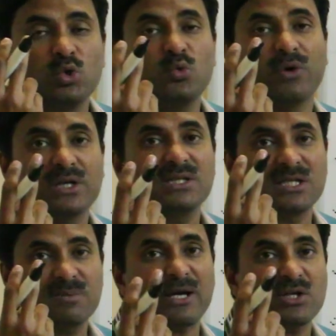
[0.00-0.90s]
two words,
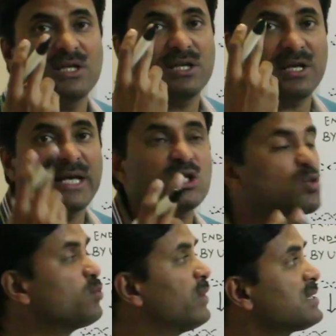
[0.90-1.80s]
especially the next
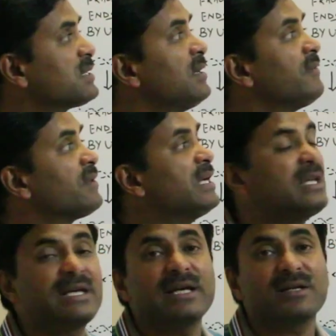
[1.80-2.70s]
two words,
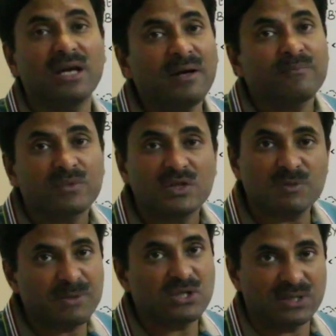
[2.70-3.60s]
indicate the
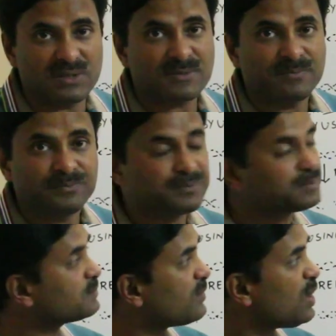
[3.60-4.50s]
species.
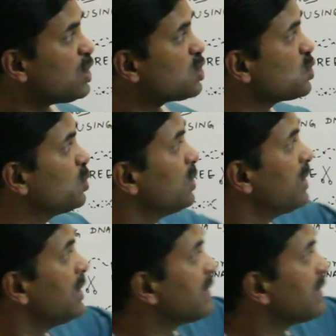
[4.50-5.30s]
So